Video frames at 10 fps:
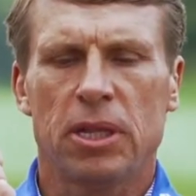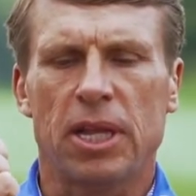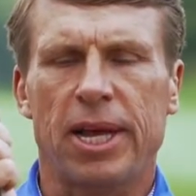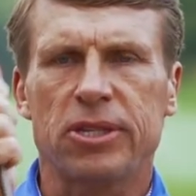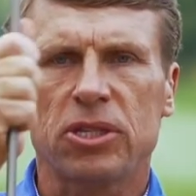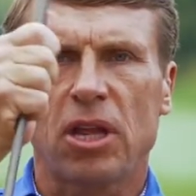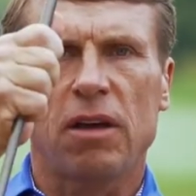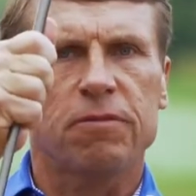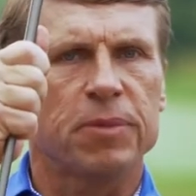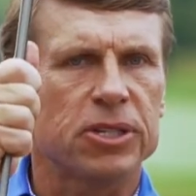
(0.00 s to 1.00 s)
Less
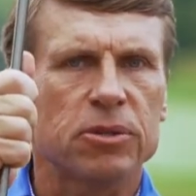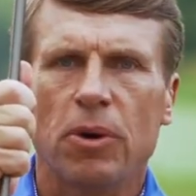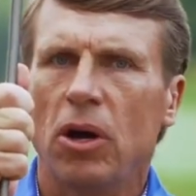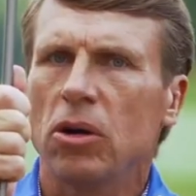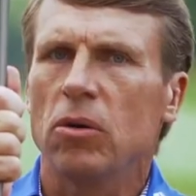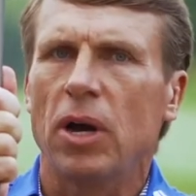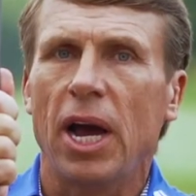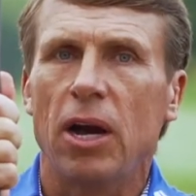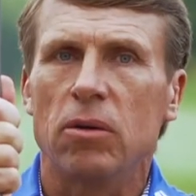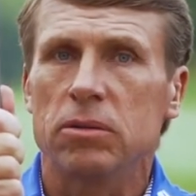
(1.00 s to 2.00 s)
loft makes the ball go
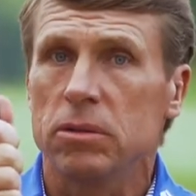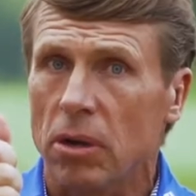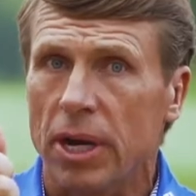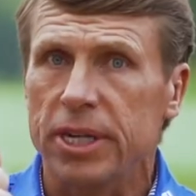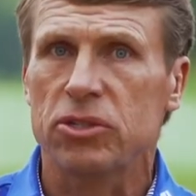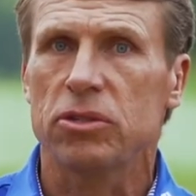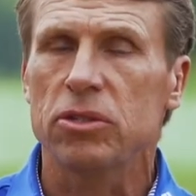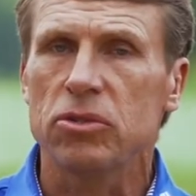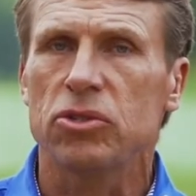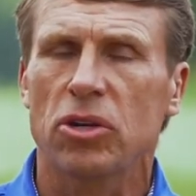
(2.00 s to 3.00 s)
out all right? So
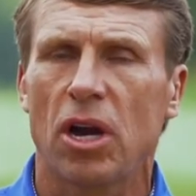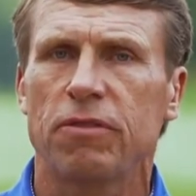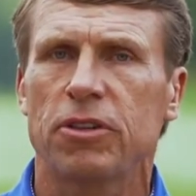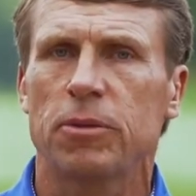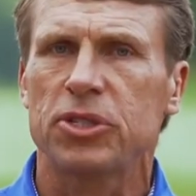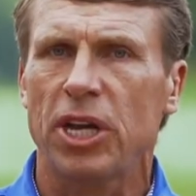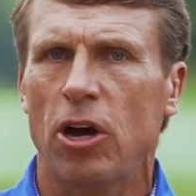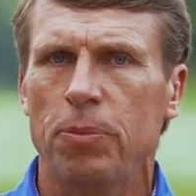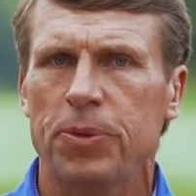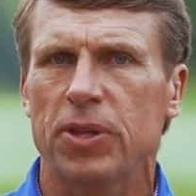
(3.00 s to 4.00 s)
use your golf clubs to
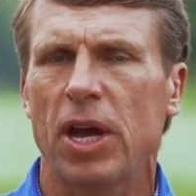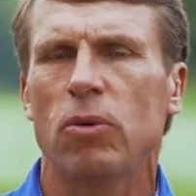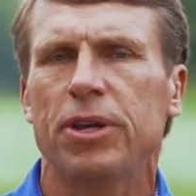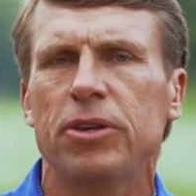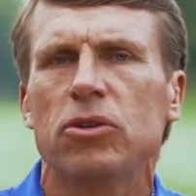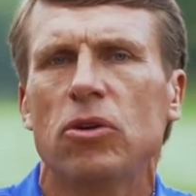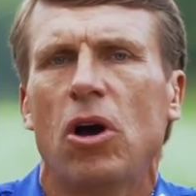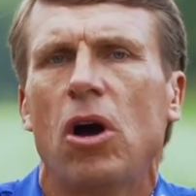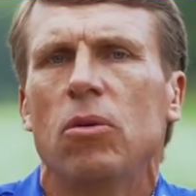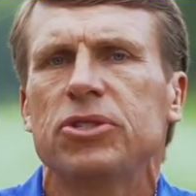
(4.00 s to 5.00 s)
help you. That way you don't
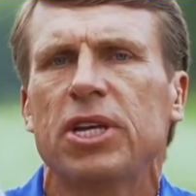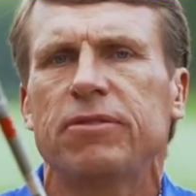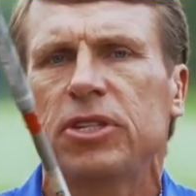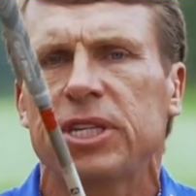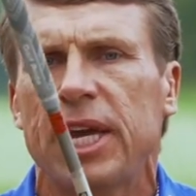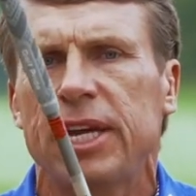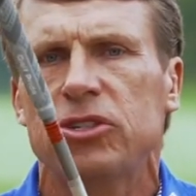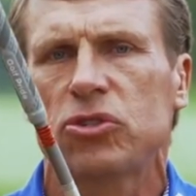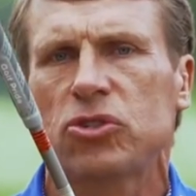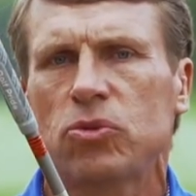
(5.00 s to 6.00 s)
always have to
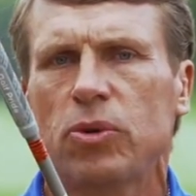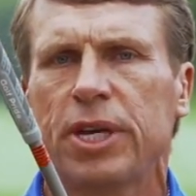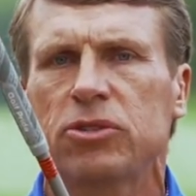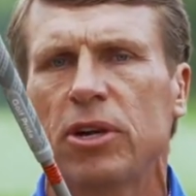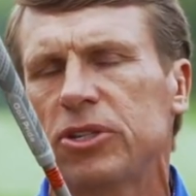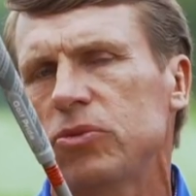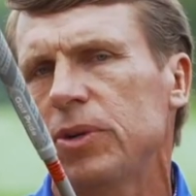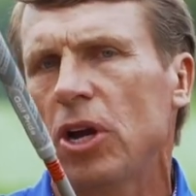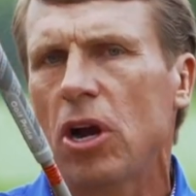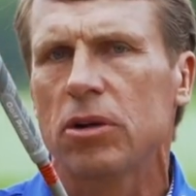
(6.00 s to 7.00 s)
gauge your swing, try to
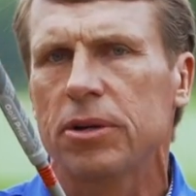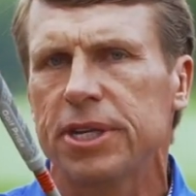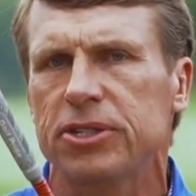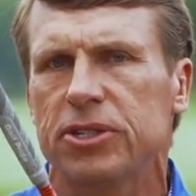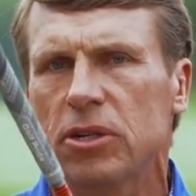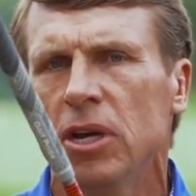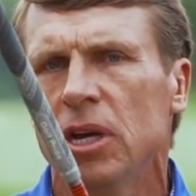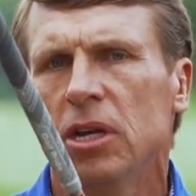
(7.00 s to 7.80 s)
swing harder, easier.